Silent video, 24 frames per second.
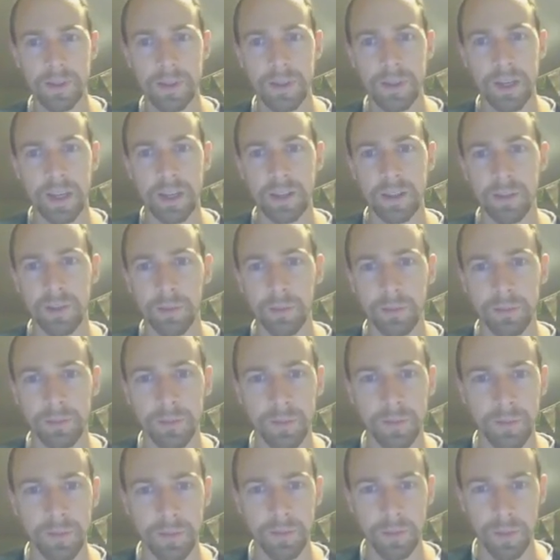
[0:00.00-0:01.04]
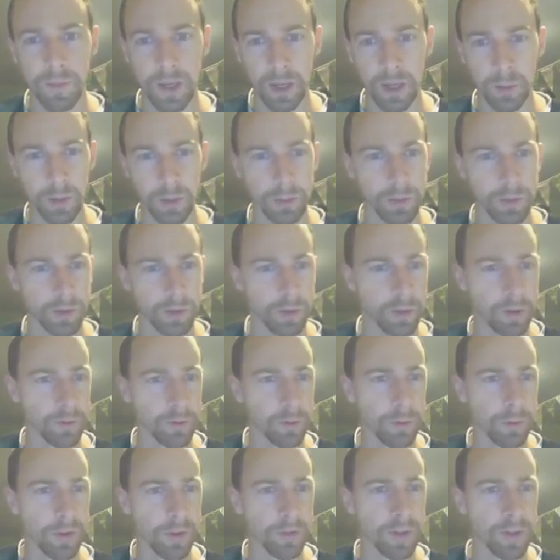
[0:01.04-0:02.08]
I guess I'm being a bit of
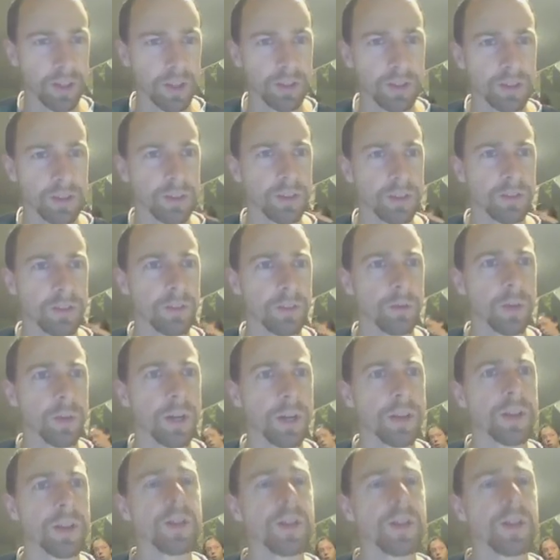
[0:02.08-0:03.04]
a perfectionist. I shouldn't worry.